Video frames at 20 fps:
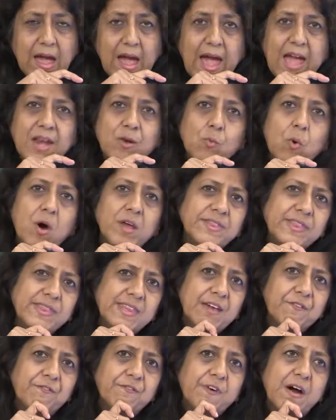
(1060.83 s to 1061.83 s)
And what
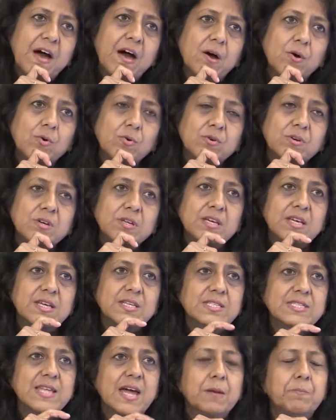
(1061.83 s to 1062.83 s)
they found
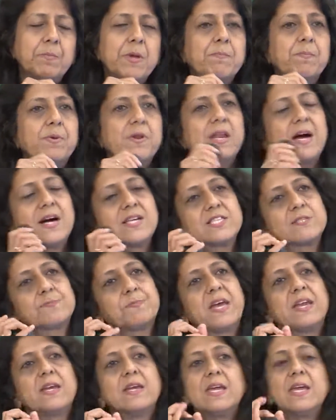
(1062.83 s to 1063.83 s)
is that people are
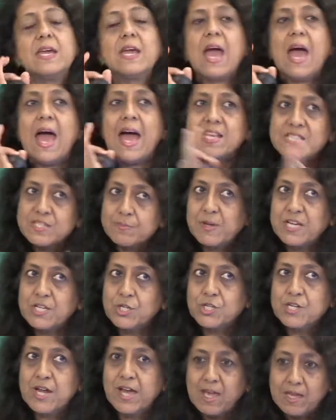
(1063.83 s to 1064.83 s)
spending as
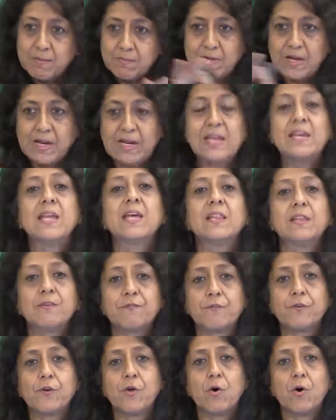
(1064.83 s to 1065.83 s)
much time cleaning the
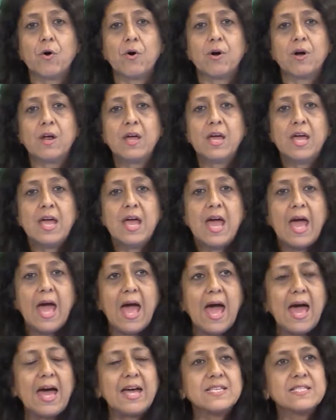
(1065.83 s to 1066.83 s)
floor
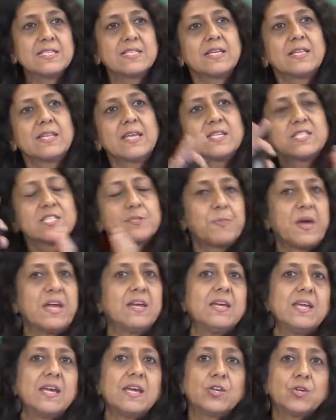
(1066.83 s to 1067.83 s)
as they're
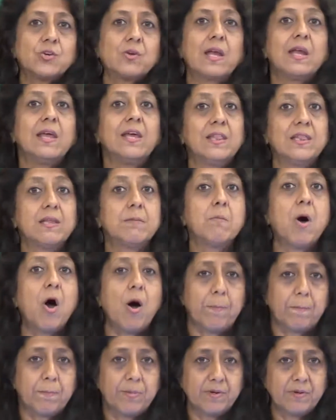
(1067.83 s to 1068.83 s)
spending to clean the
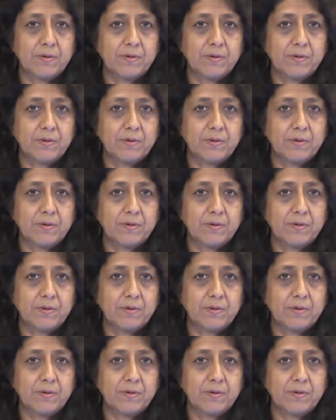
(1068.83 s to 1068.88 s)
mop.